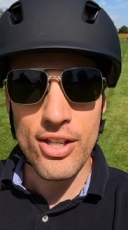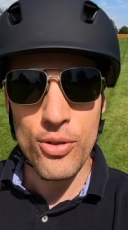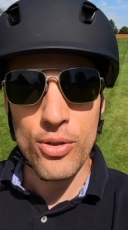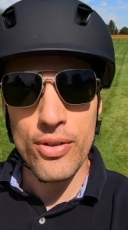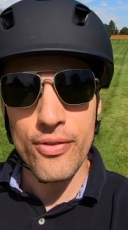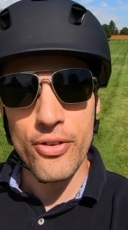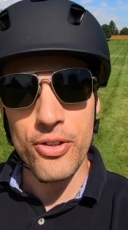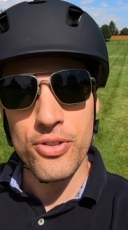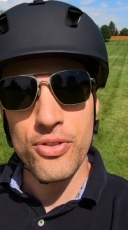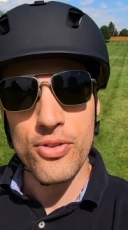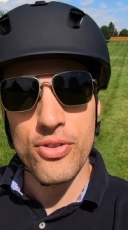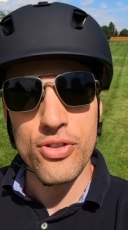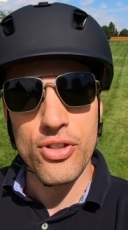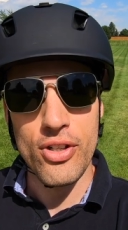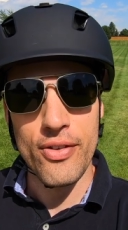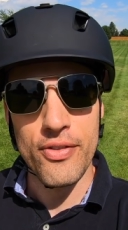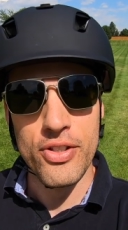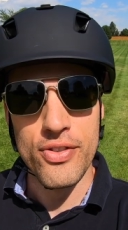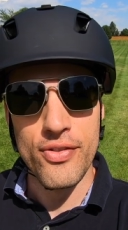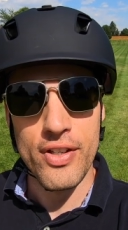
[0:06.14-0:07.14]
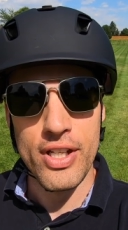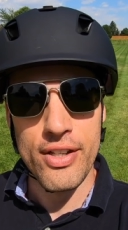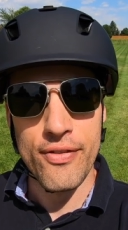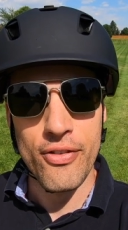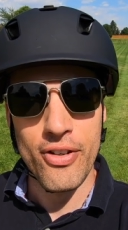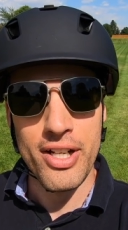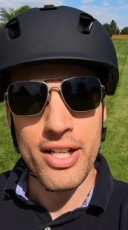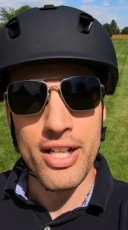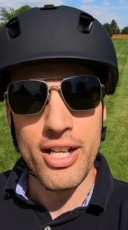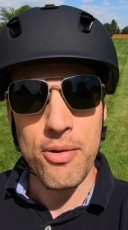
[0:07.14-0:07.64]
universal service fee
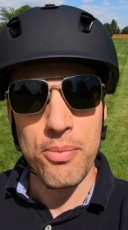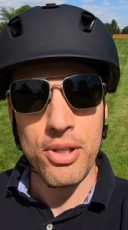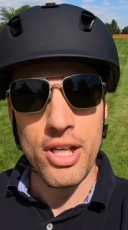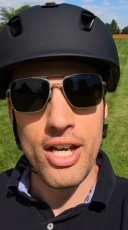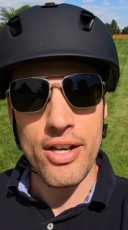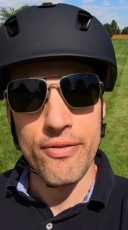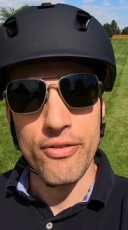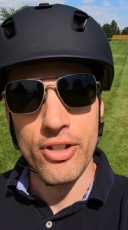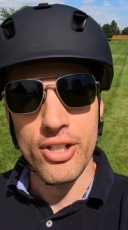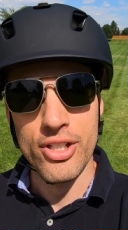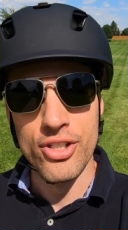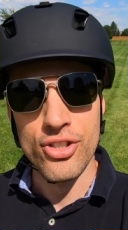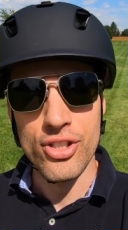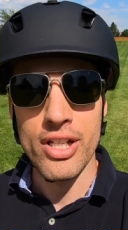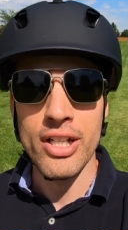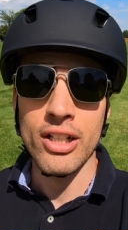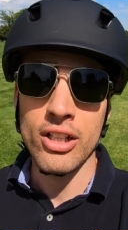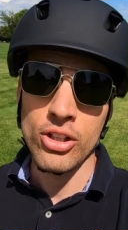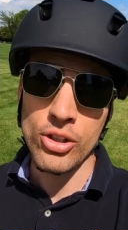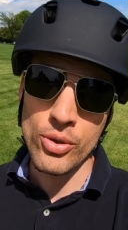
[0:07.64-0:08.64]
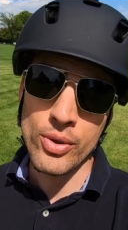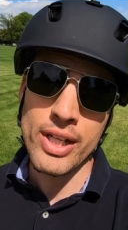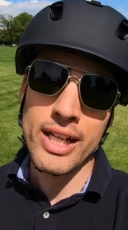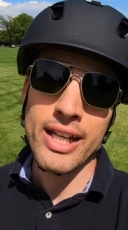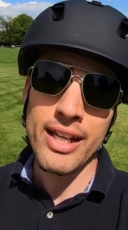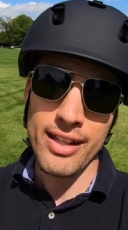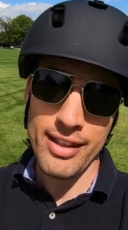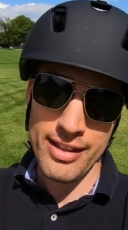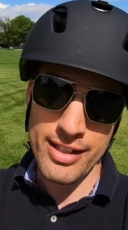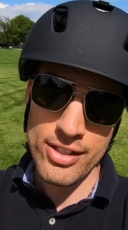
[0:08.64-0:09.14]
for in-depth coverage,
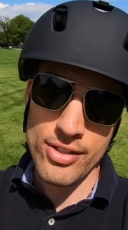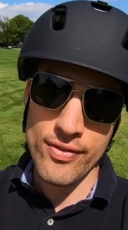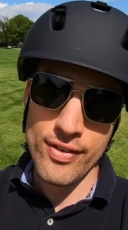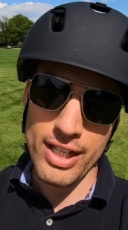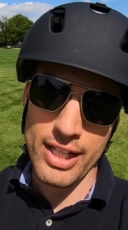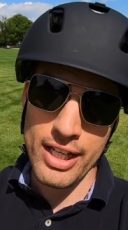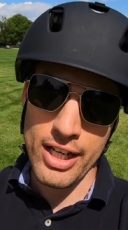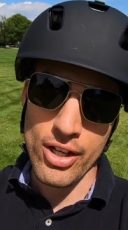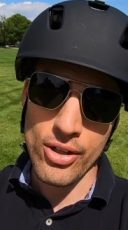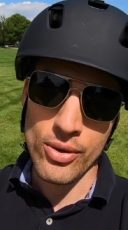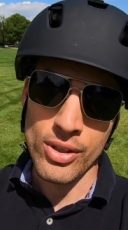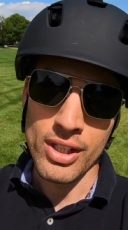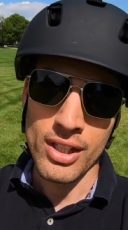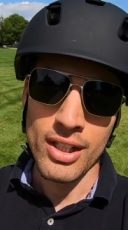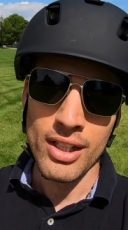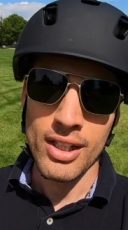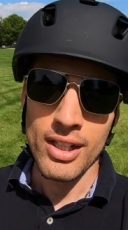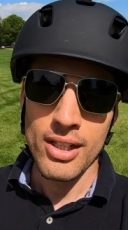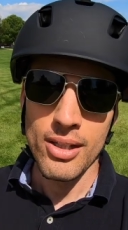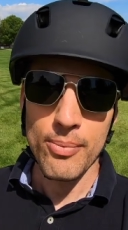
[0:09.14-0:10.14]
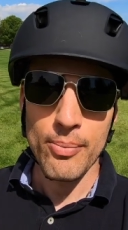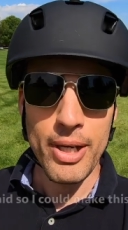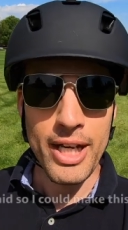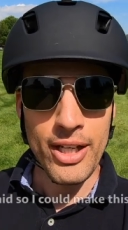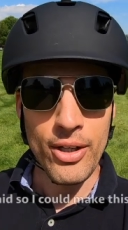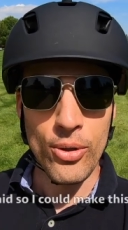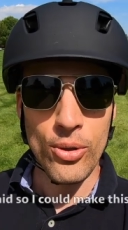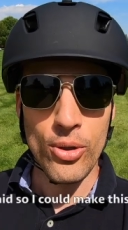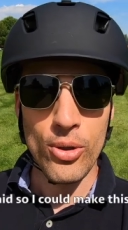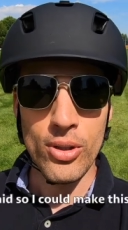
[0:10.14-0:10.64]
including this video. My
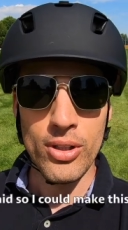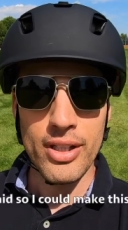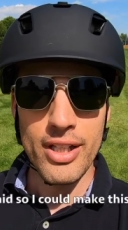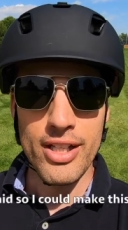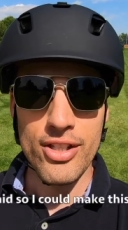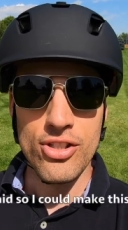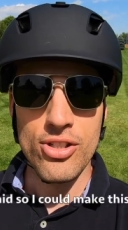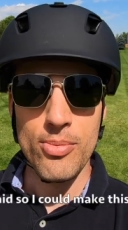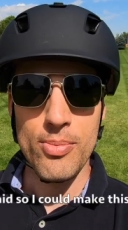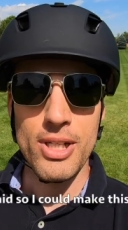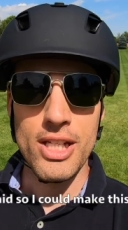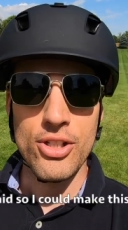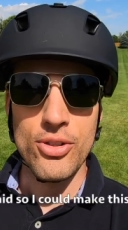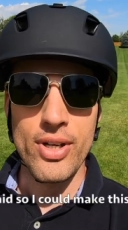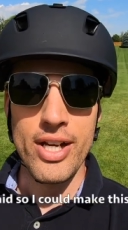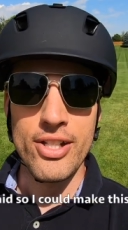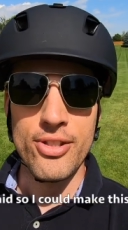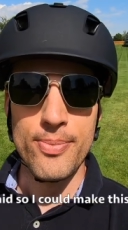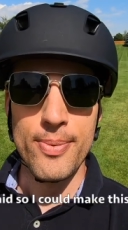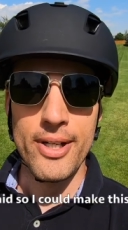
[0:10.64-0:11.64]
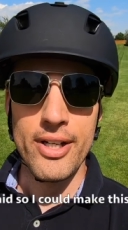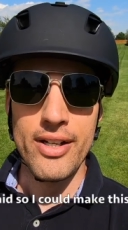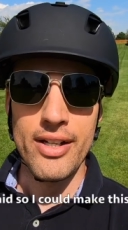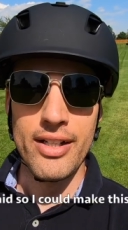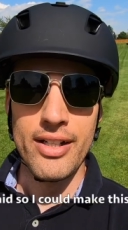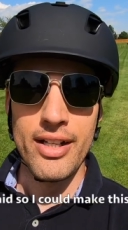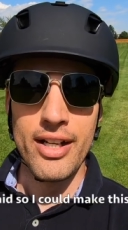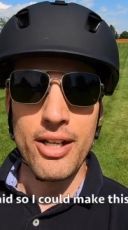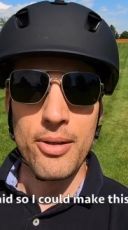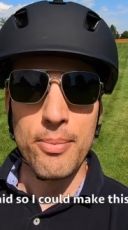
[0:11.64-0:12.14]
goal is to be
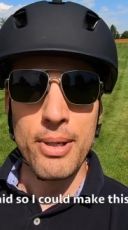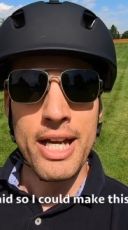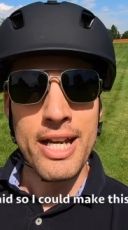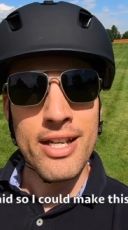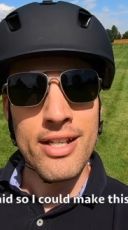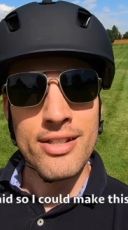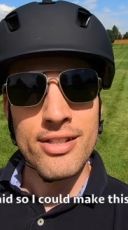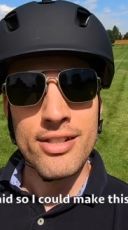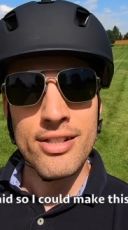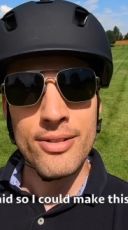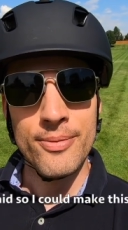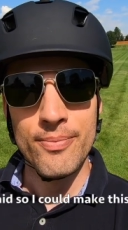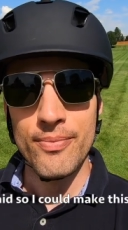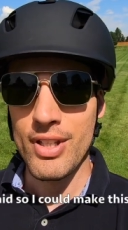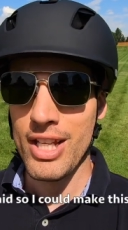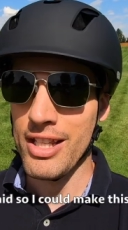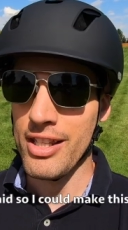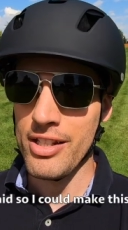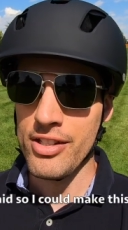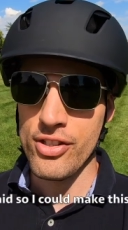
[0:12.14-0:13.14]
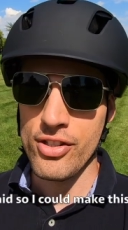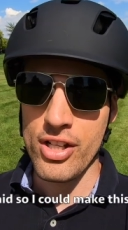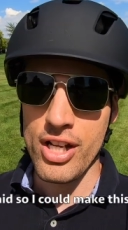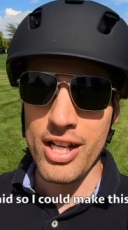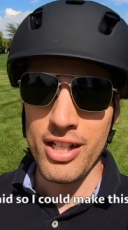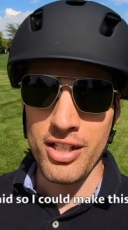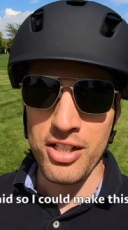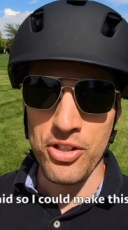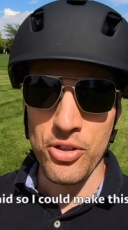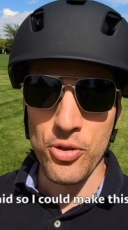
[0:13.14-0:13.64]
transparent and unbiased, and this is
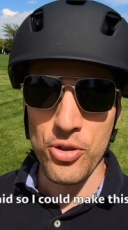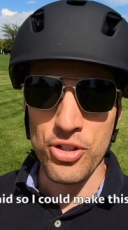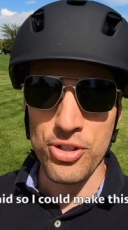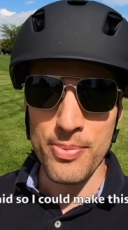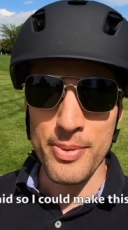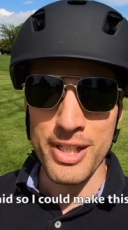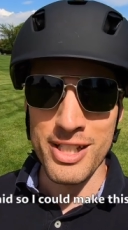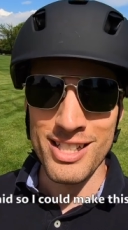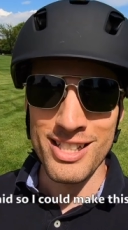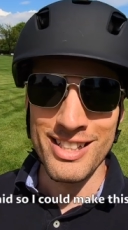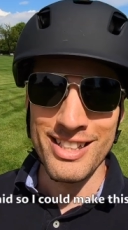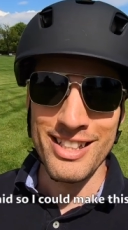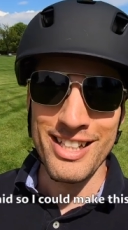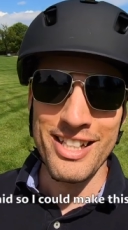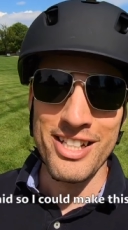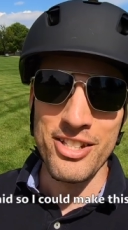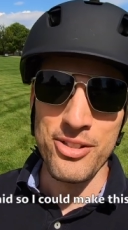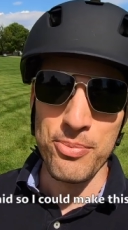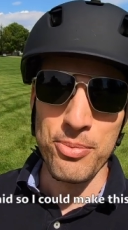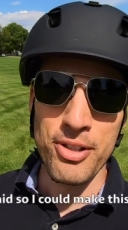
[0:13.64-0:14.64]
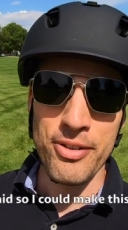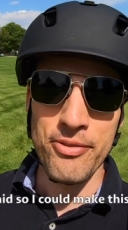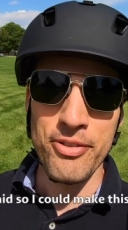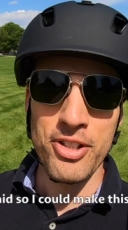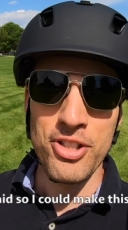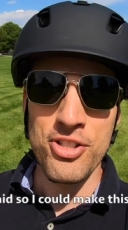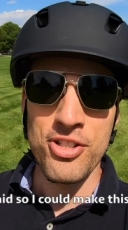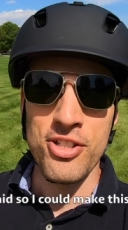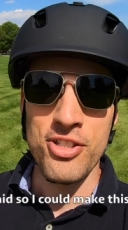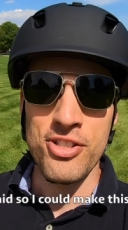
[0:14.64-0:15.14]
not an endorsement. It is a
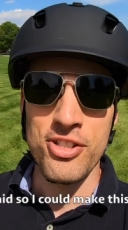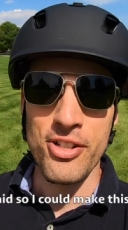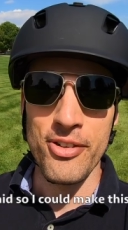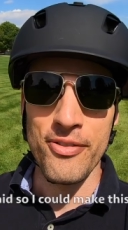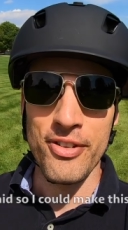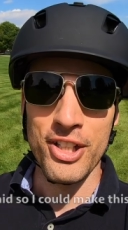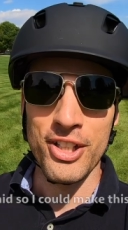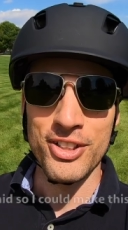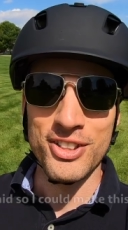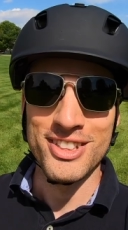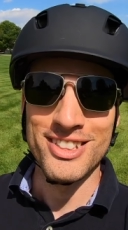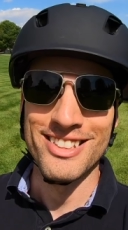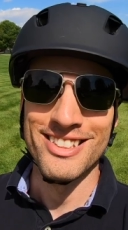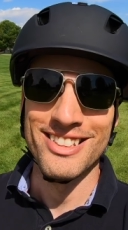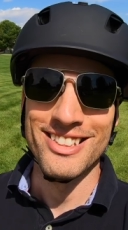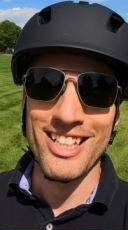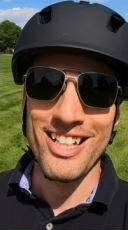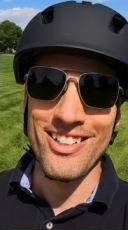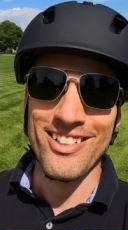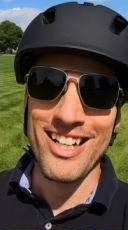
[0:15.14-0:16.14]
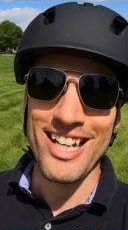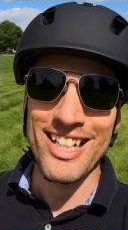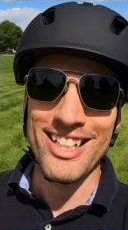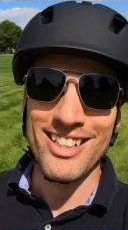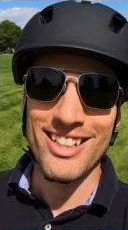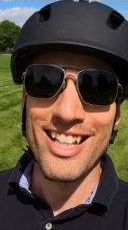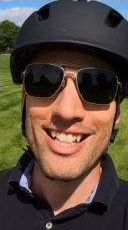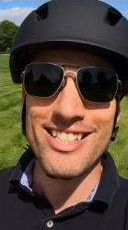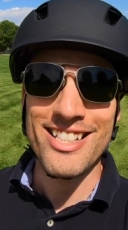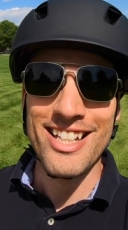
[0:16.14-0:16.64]
privilege to serve you. Alright,
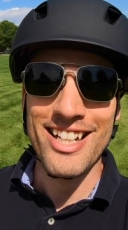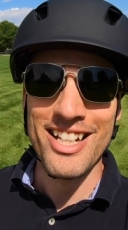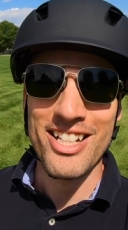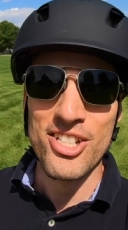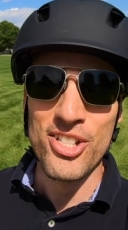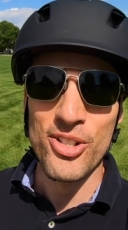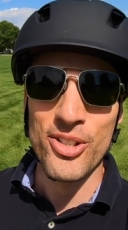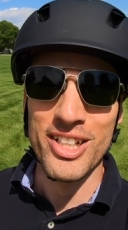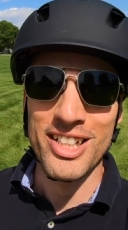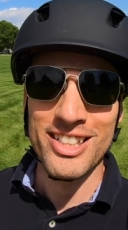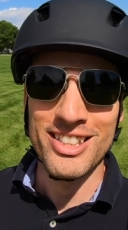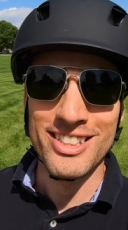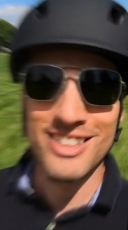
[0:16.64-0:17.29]
let's get into it.